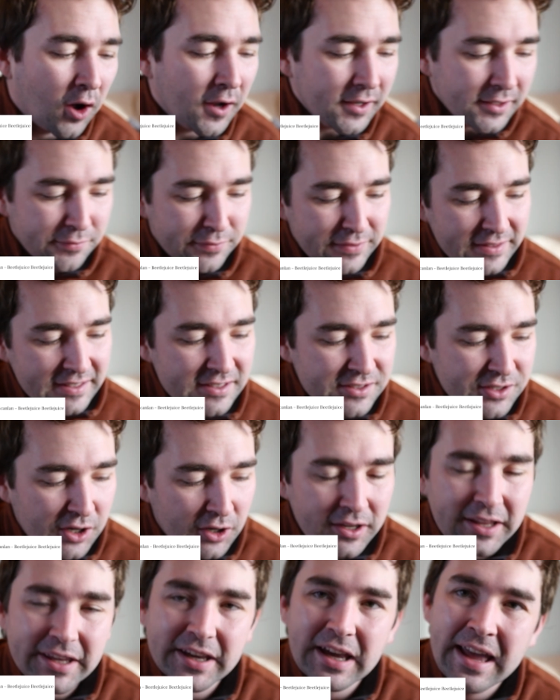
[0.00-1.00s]
All of these
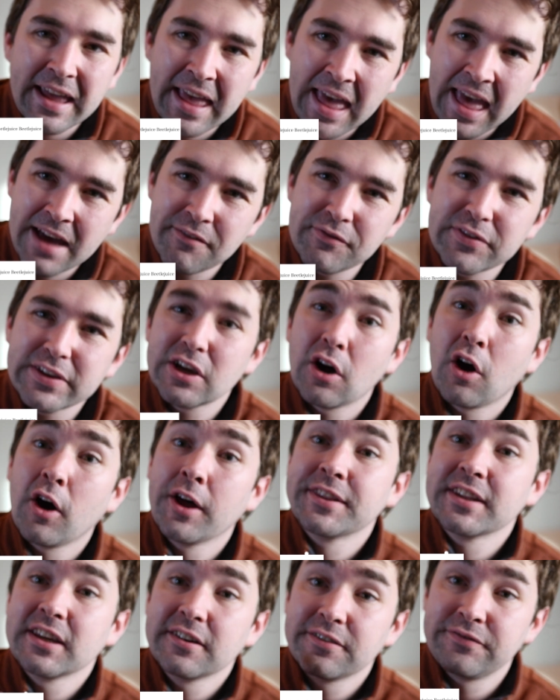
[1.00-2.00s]
are like heavy
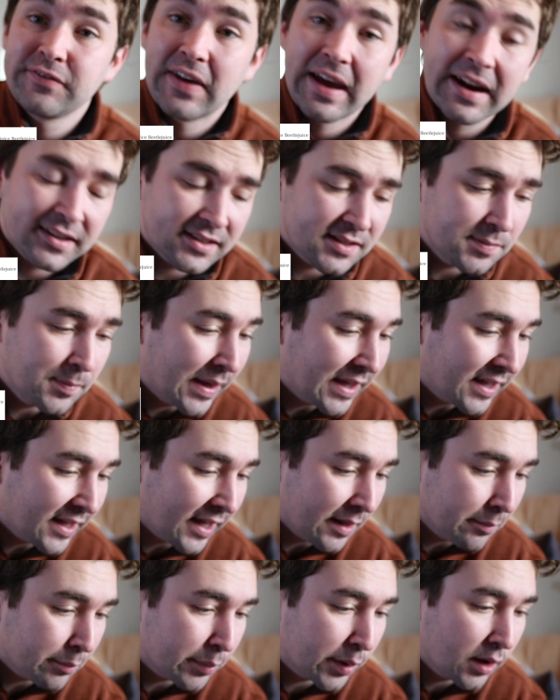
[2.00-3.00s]
on the effects
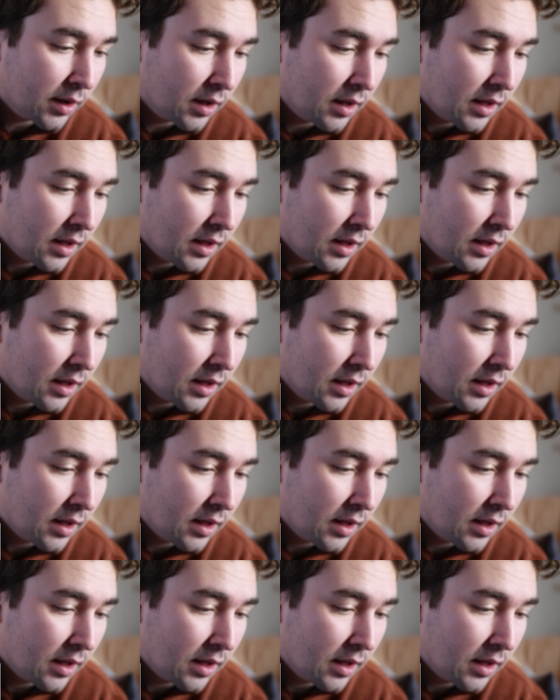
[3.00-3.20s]
makeup,